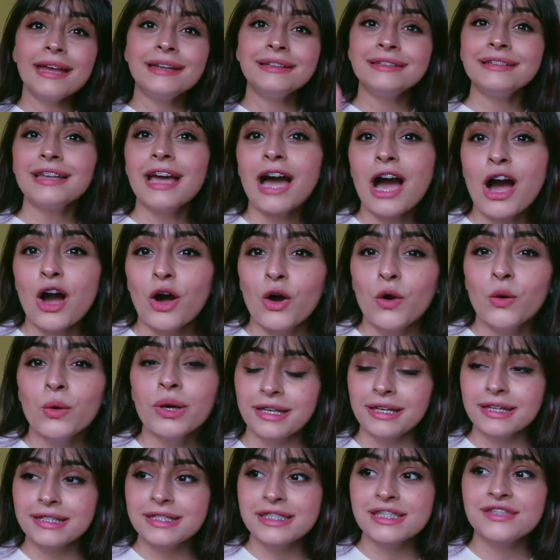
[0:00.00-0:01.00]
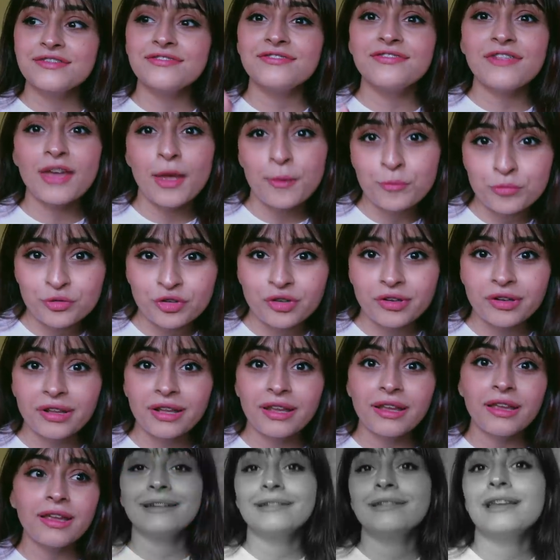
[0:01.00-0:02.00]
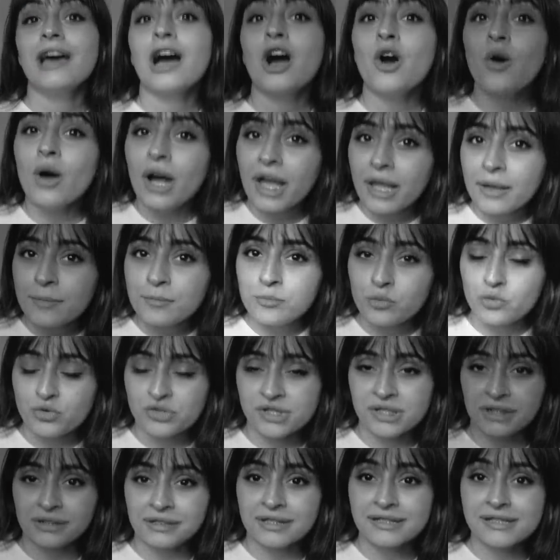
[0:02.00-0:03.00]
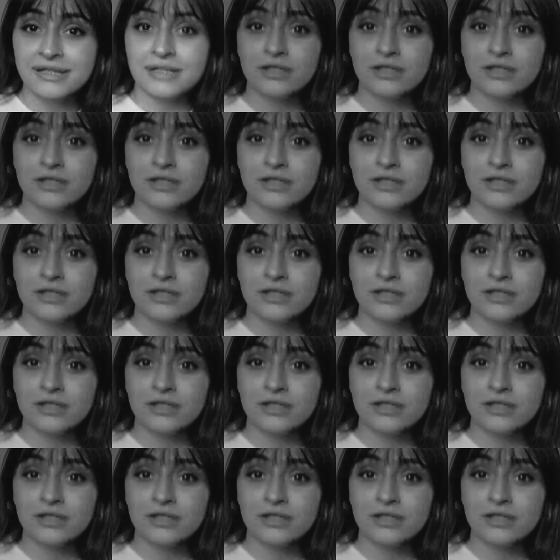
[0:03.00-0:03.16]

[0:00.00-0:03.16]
And now it's February and now I am posting this,